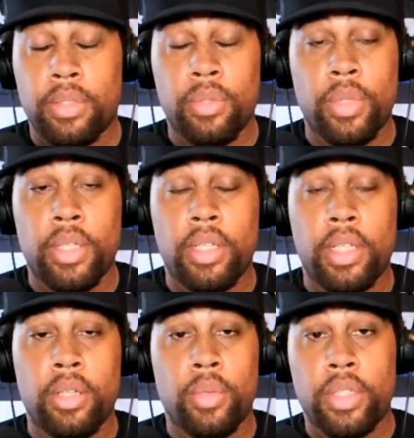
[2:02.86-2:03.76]
nowhere
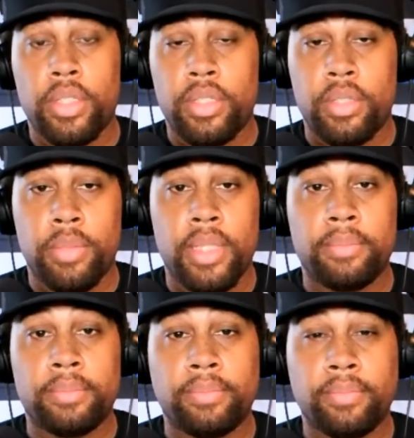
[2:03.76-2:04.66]
near where it should be.
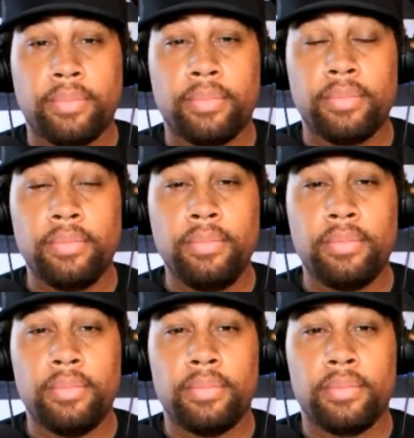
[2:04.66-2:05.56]

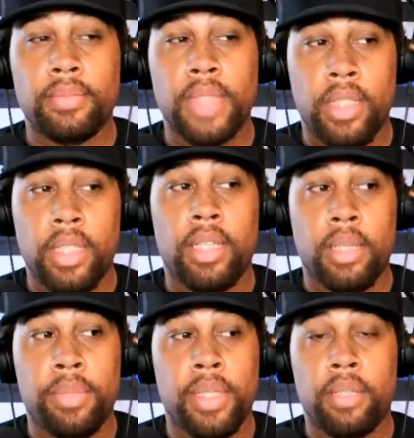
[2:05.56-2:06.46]
And yeah,
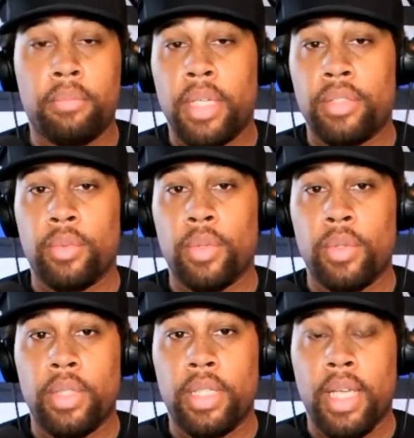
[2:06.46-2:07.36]
that played a major
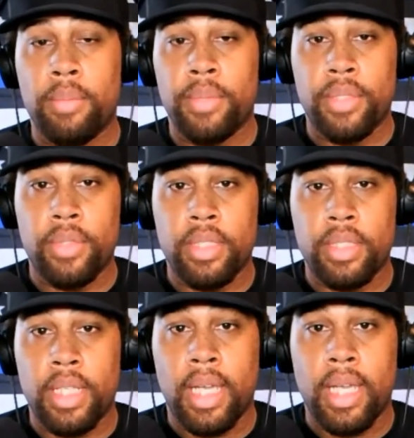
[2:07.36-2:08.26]
role in the opportunities
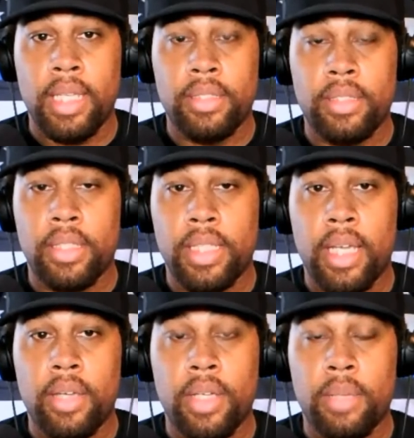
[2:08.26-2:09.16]
that I had to shut
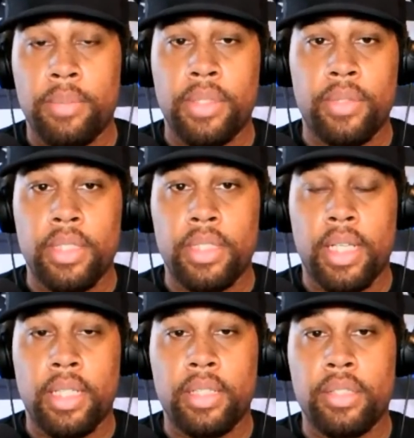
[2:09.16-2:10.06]
down, opportunities that
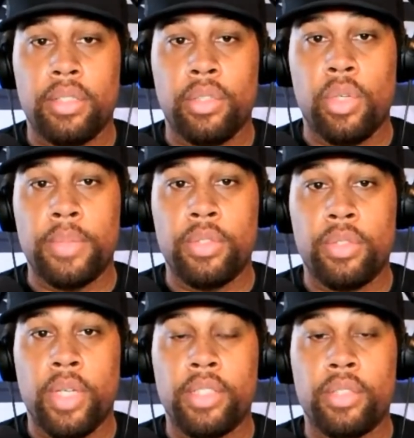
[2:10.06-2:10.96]
I couldn't show up to
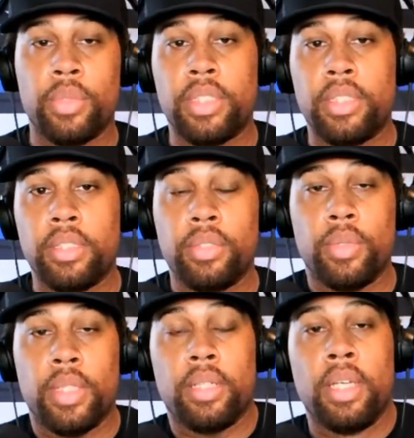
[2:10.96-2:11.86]
try to,
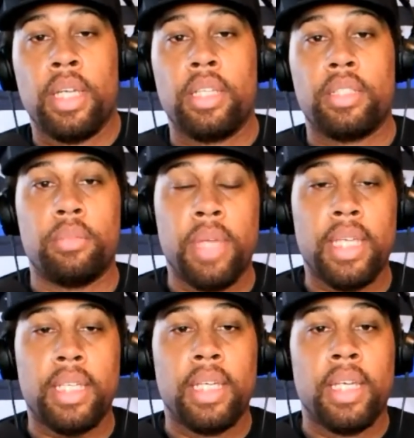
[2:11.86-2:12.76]
to, uh, to
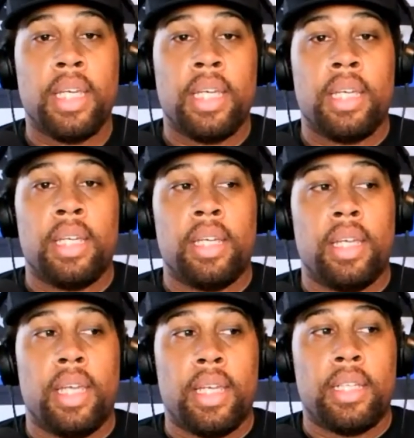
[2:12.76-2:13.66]
make.
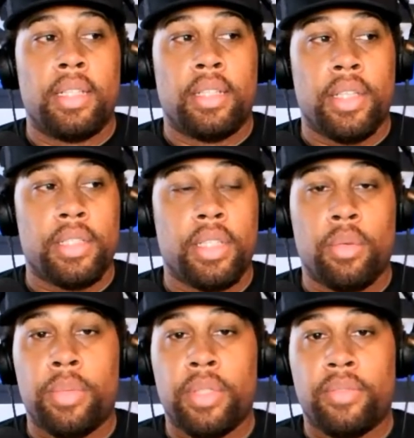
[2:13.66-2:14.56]
And the things that were
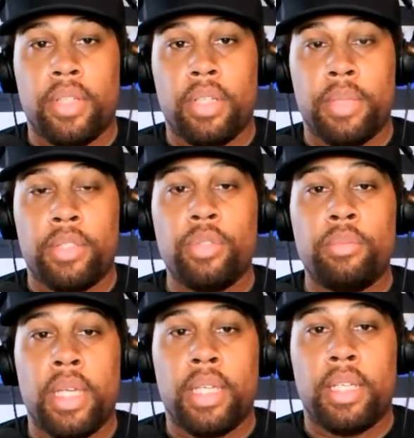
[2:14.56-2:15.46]
put in front of me to
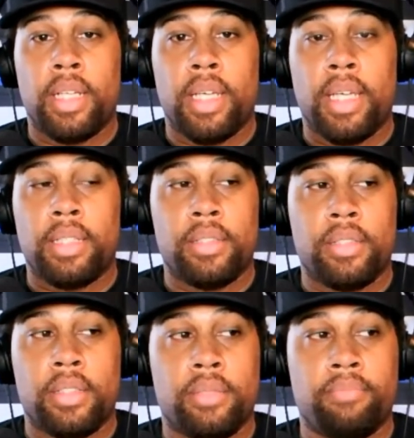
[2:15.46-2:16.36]
make it, and I had to
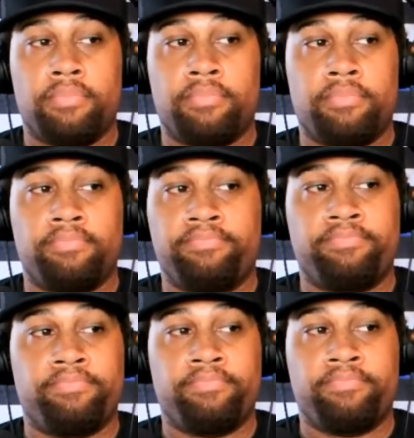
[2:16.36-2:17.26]
just
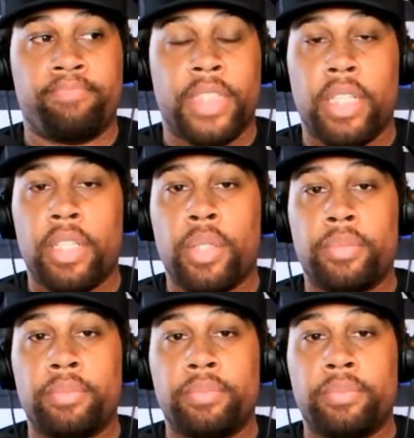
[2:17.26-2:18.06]
say no.